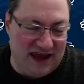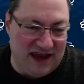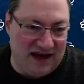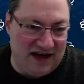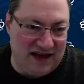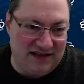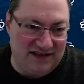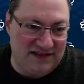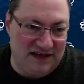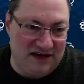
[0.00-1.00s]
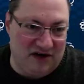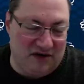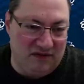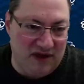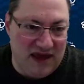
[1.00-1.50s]
And it's
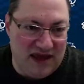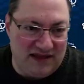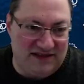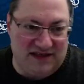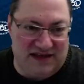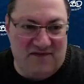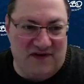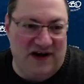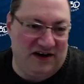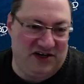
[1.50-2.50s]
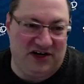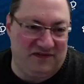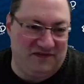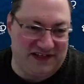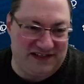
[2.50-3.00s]
the
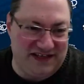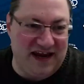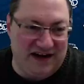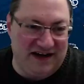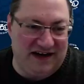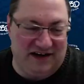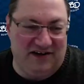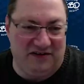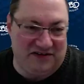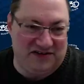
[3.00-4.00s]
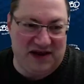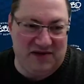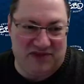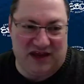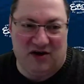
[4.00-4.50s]
definition of insanity to do the
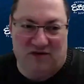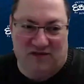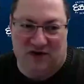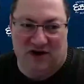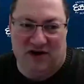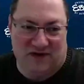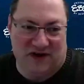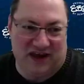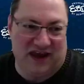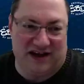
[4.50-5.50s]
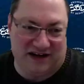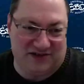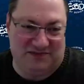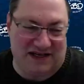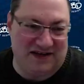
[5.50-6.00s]
same thing over and over again and
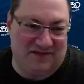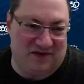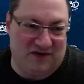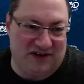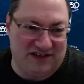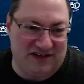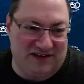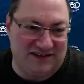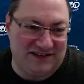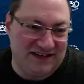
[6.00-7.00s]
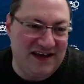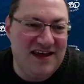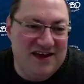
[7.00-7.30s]
expect different results.